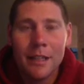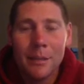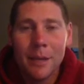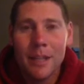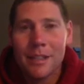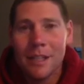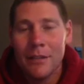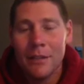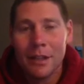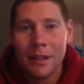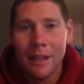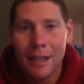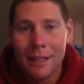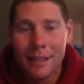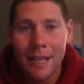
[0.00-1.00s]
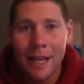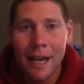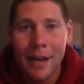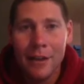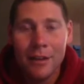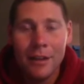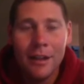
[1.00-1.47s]
It's about 7 o'clock
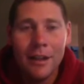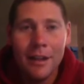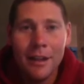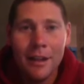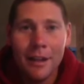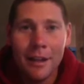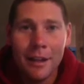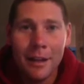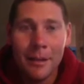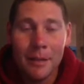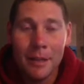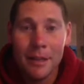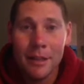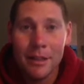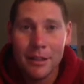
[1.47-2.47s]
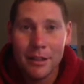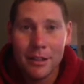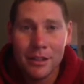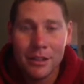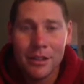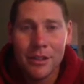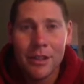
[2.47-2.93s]
now, and
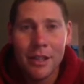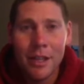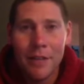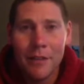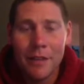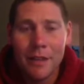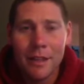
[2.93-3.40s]
there's still enough,